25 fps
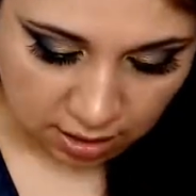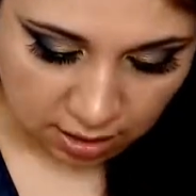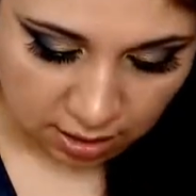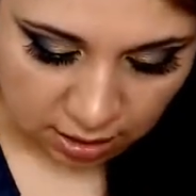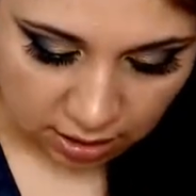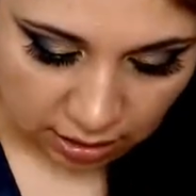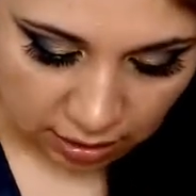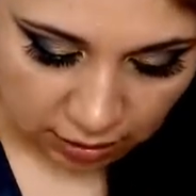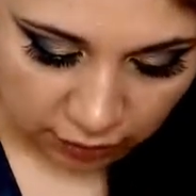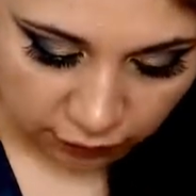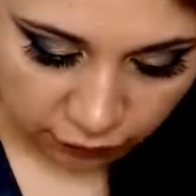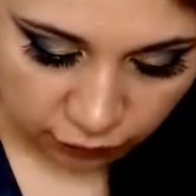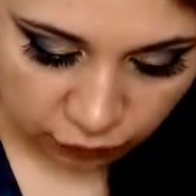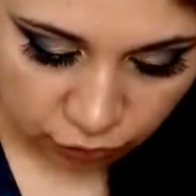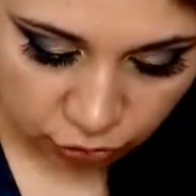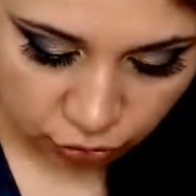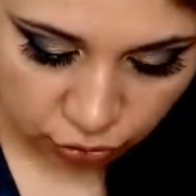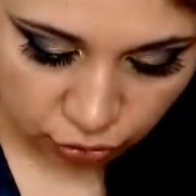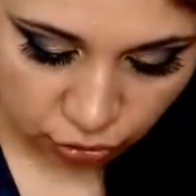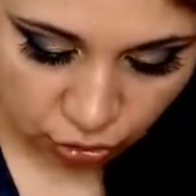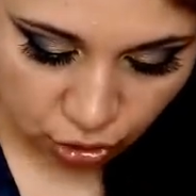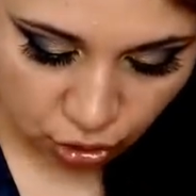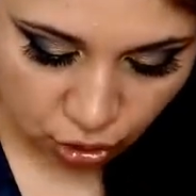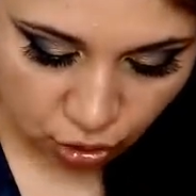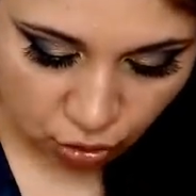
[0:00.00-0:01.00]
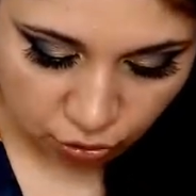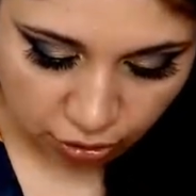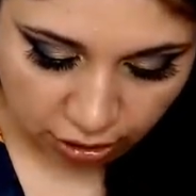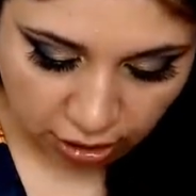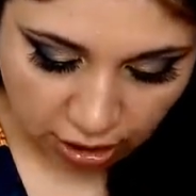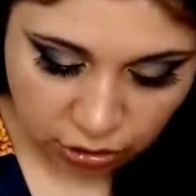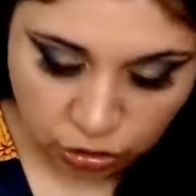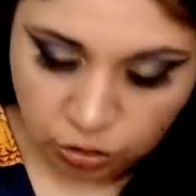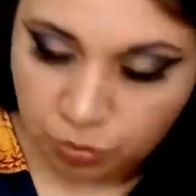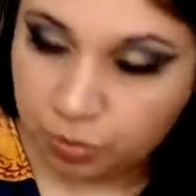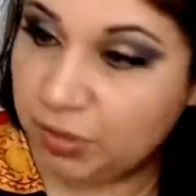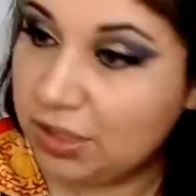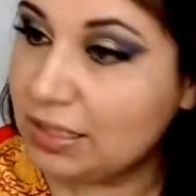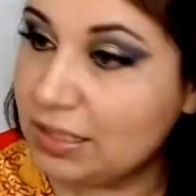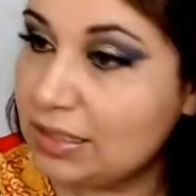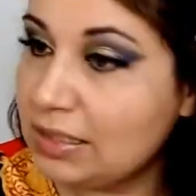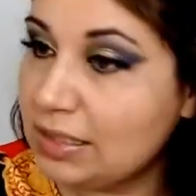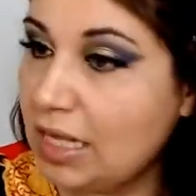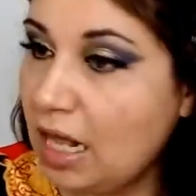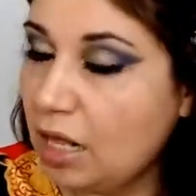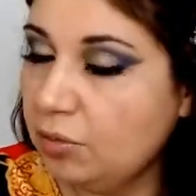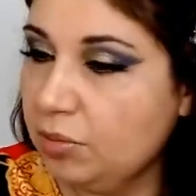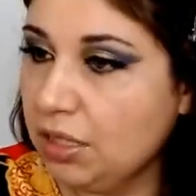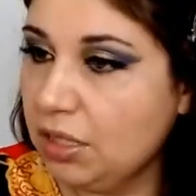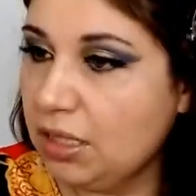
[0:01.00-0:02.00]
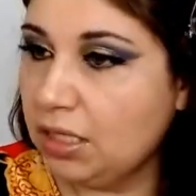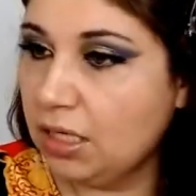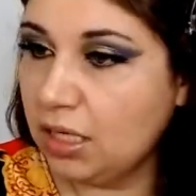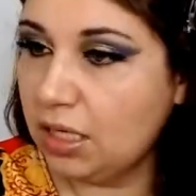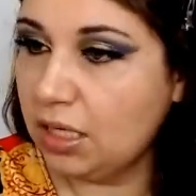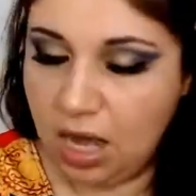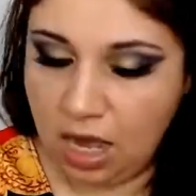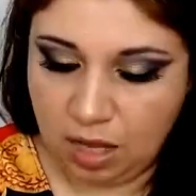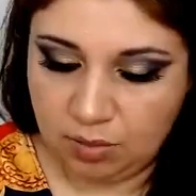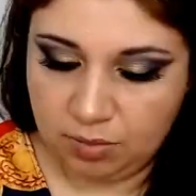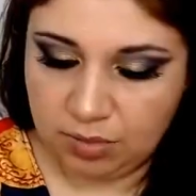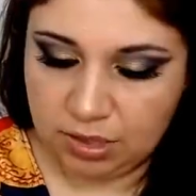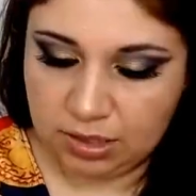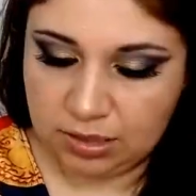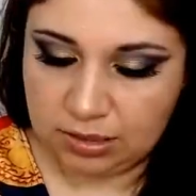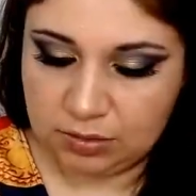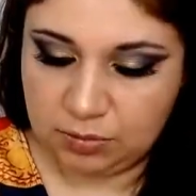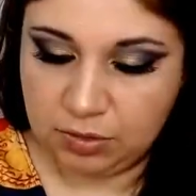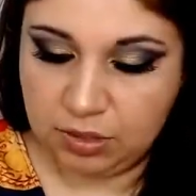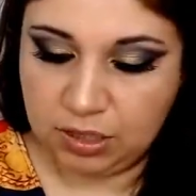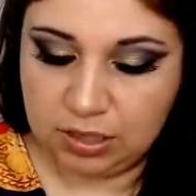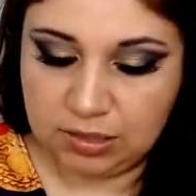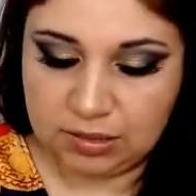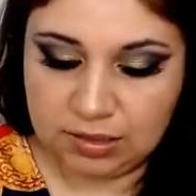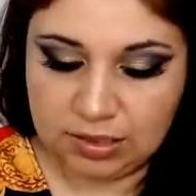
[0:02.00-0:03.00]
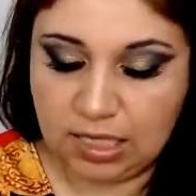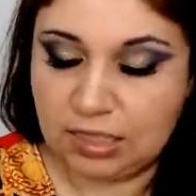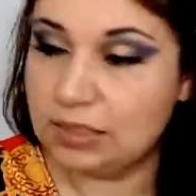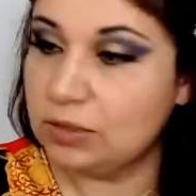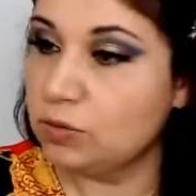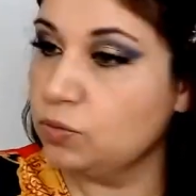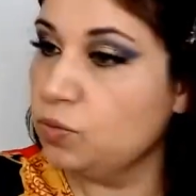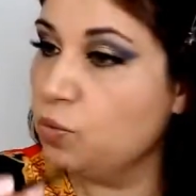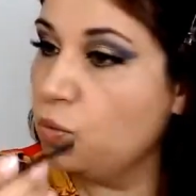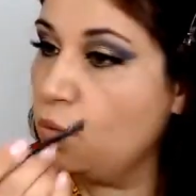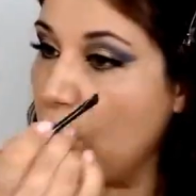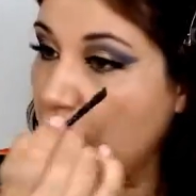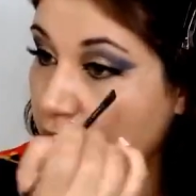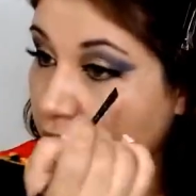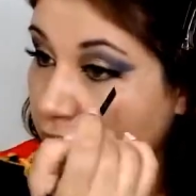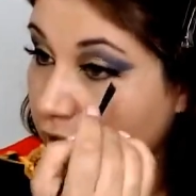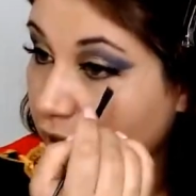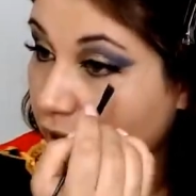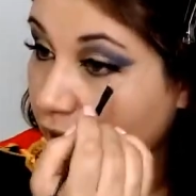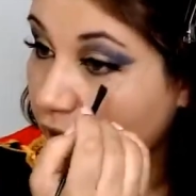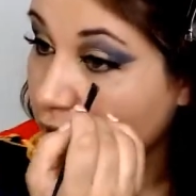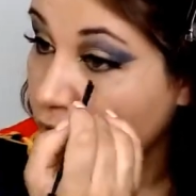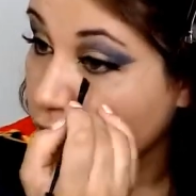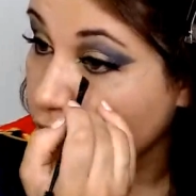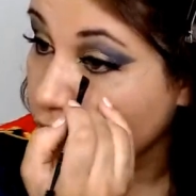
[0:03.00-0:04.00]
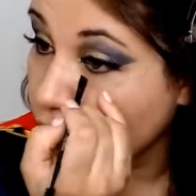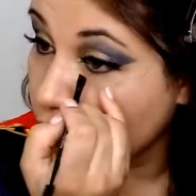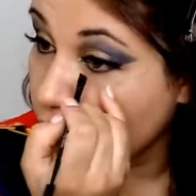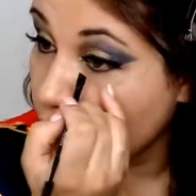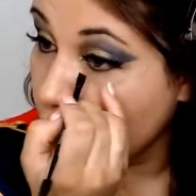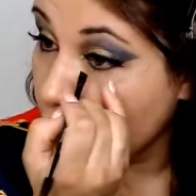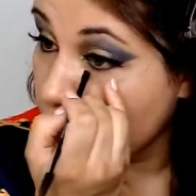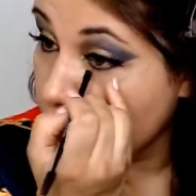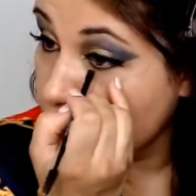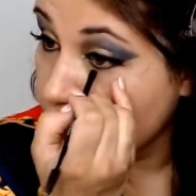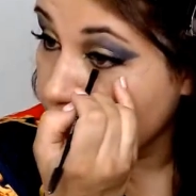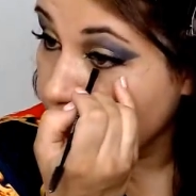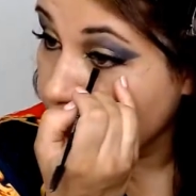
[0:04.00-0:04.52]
If you know, can you please tell me in the comments, because that's one thing I don't know.